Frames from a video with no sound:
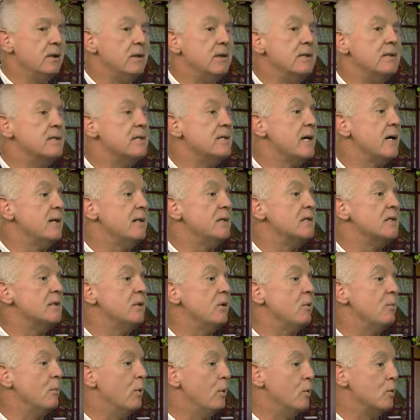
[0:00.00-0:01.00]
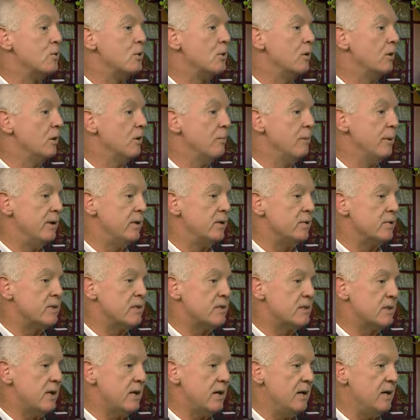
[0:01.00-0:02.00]
content emotional and mental
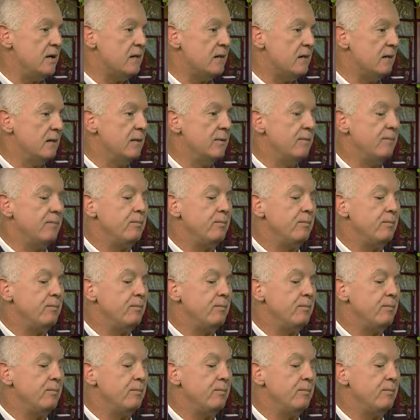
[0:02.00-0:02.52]
state